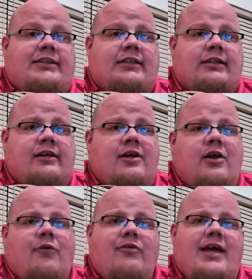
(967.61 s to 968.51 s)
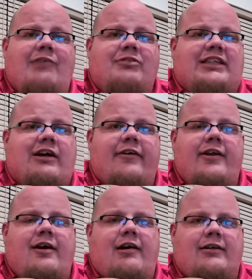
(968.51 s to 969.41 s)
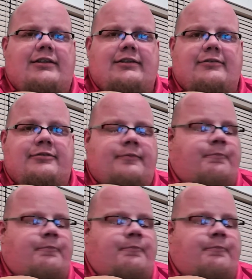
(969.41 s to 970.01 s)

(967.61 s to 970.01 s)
we have what's called an octave.